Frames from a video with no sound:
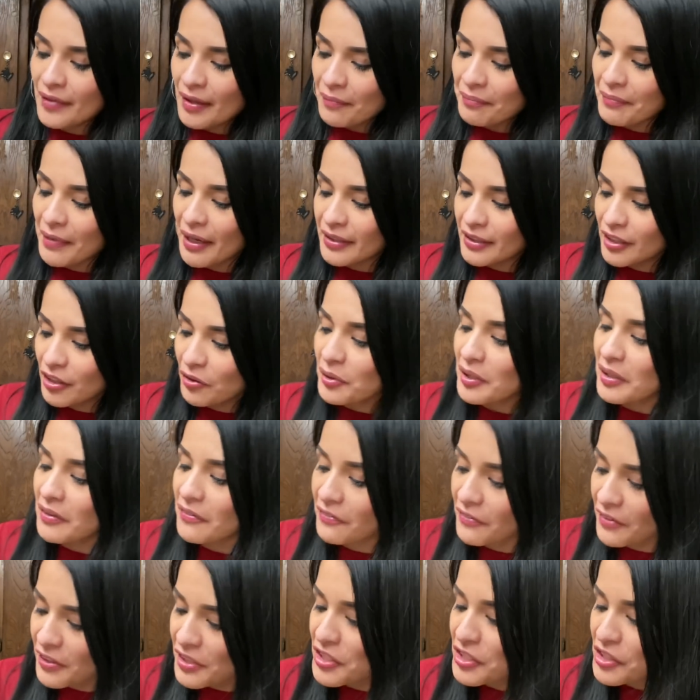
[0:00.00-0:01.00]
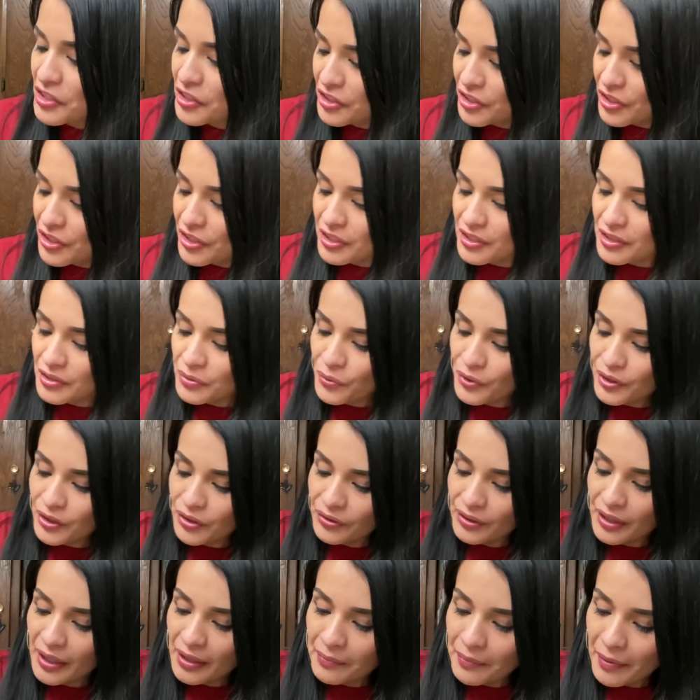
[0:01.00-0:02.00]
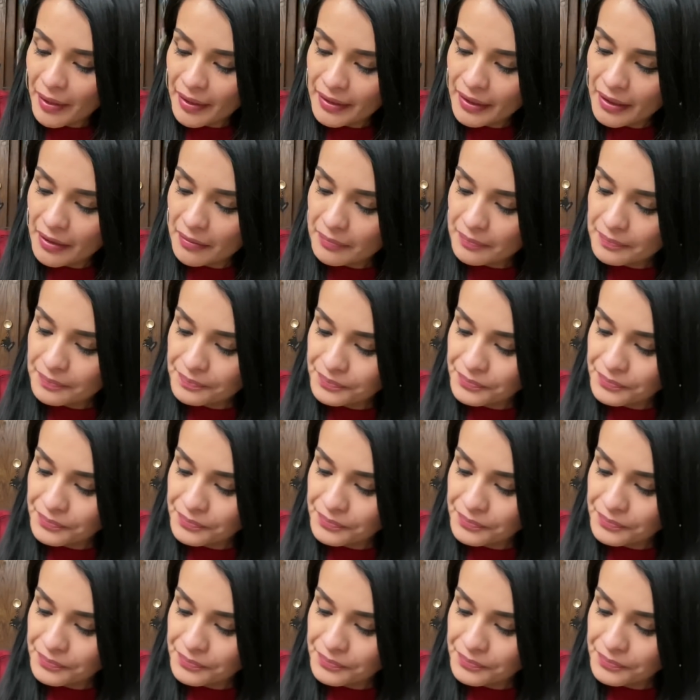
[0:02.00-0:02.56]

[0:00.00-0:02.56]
Mandy already finished hers. What do you think, Mandy?